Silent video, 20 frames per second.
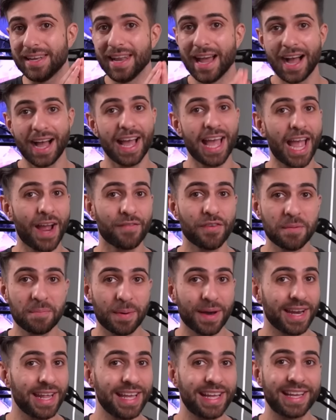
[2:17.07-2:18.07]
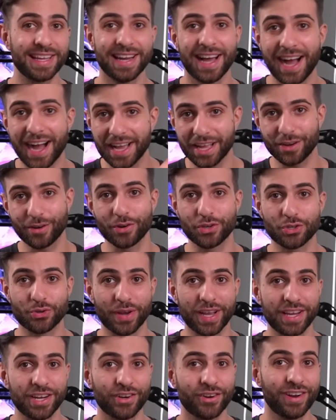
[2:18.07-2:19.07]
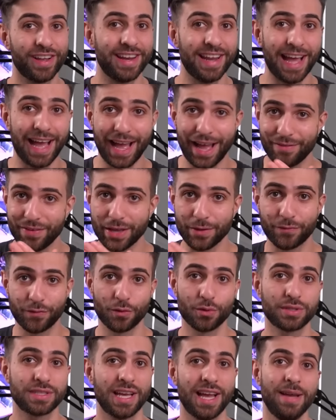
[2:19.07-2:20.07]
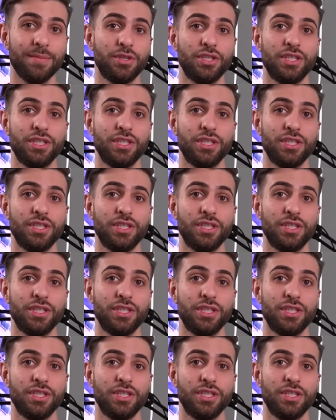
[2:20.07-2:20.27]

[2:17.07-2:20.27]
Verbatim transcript: Not everybody can hire a trainer and have a full-time